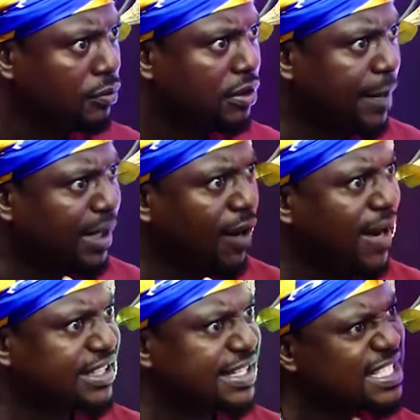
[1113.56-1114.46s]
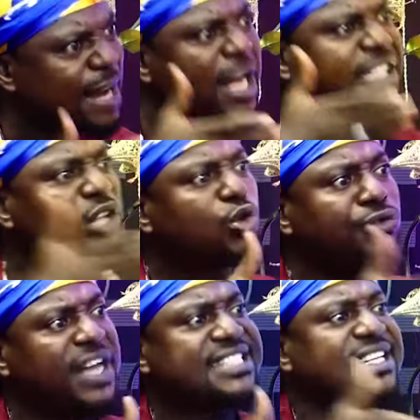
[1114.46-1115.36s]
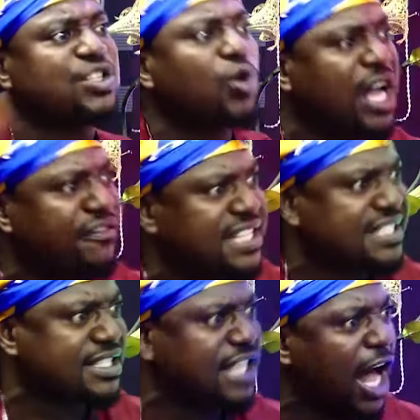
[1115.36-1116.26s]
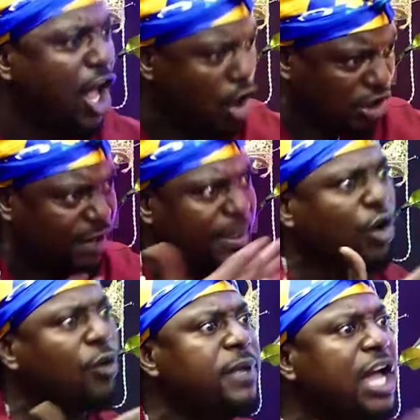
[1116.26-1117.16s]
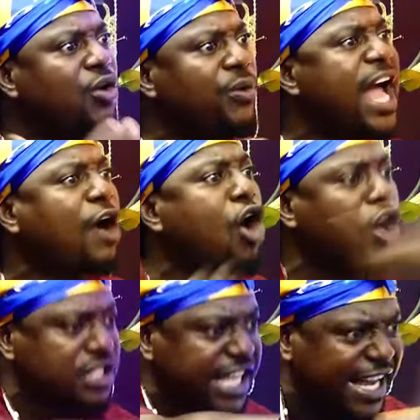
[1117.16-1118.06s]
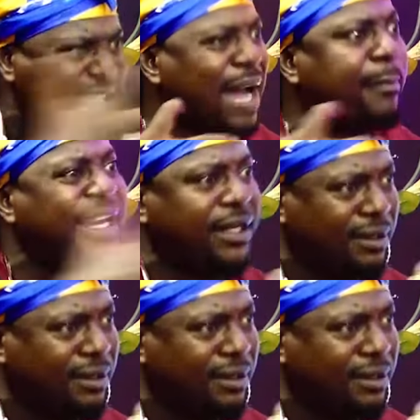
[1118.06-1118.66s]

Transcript: ne make what say psalm 82 verse 6 uka verse 6 na ose menu mienu we are gods ye ye nyame